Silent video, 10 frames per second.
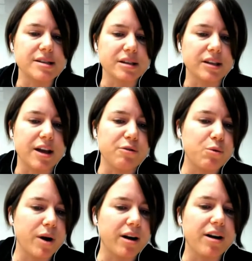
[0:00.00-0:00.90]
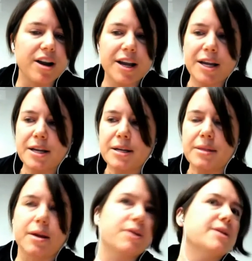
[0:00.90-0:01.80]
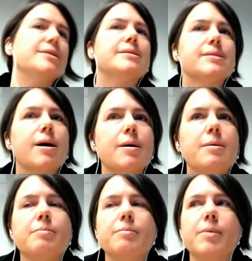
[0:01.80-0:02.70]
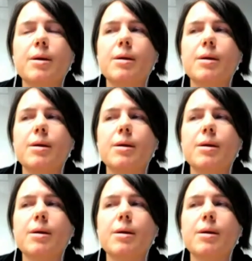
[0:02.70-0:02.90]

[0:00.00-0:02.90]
in life where there is some